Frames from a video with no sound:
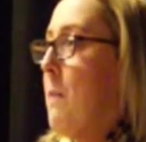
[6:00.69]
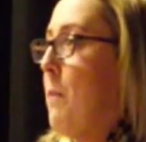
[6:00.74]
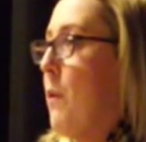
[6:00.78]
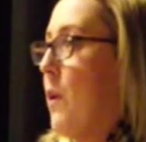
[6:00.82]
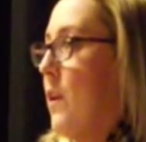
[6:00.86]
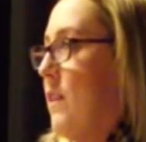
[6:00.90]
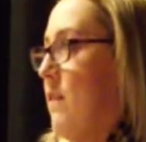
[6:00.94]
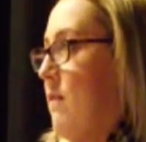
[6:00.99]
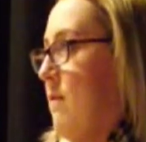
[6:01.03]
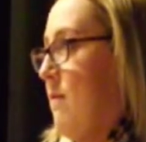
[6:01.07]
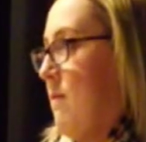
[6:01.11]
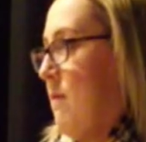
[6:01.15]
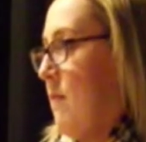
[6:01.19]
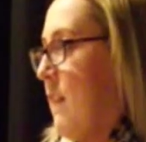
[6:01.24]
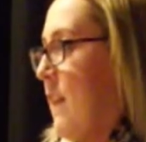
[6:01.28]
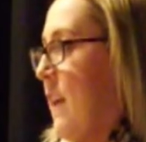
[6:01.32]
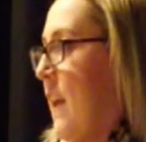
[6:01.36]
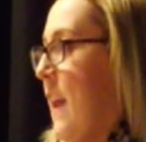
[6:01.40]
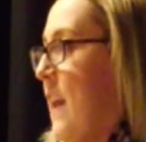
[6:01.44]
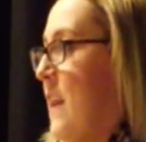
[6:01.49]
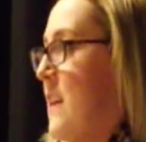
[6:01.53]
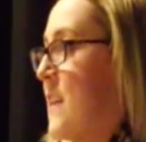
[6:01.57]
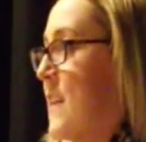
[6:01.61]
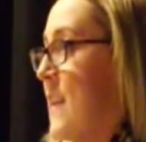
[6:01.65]
But
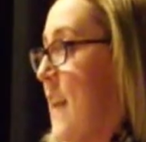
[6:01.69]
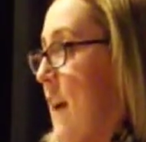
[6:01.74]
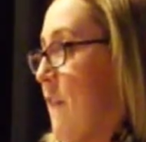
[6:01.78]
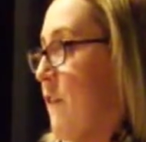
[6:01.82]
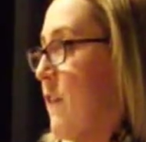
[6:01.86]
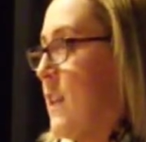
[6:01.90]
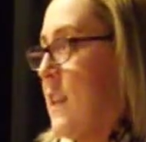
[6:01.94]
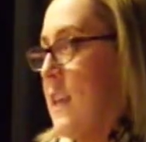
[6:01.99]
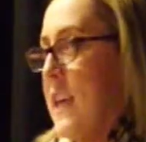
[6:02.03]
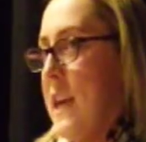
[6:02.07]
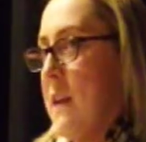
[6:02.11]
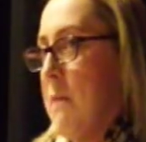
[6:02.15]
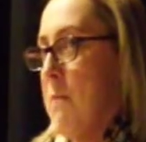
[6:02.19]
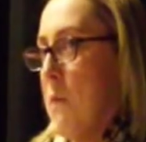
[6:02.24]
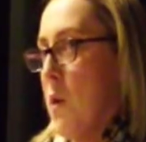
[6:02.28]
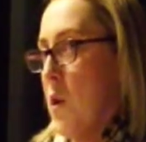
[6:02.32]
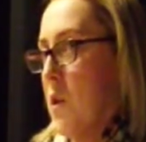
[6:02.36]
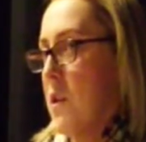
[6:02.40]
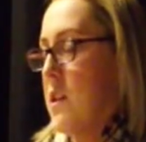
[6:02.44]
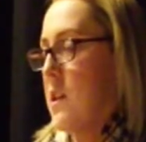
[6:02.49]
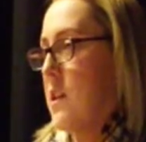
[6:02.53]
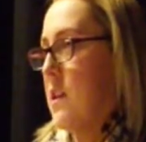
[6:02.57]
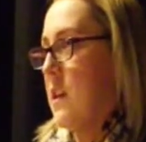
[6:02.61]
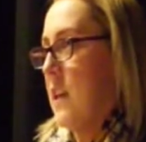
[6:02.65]
in 17
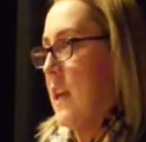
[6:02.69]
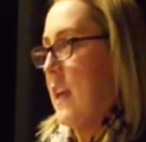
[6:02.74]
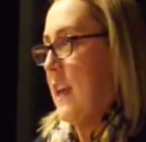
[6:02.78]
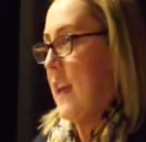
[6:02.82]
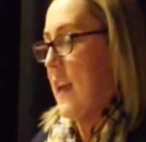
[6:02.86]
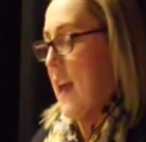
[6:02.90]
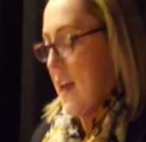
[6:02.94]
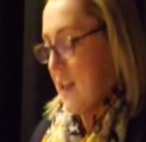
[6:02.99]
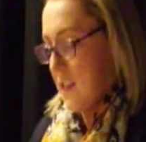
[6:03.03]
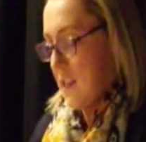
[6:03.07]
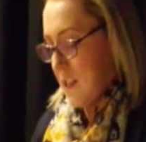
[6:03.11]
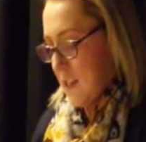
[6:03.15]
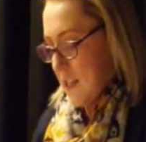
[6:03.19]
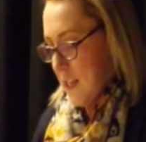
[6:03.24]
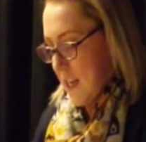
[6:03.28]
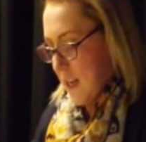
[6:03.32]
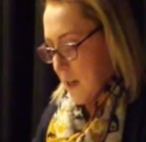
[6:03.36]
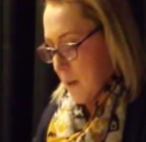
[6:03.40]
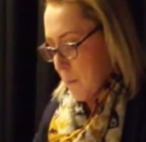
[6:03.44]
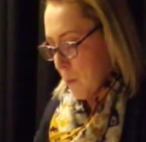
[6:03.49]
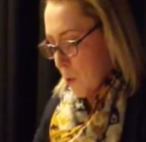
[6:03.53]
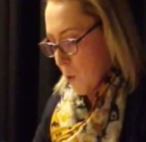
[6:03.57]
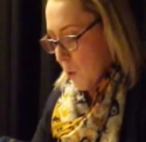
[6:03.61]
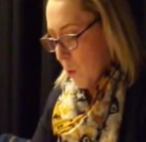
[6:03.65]
months he hasn't had a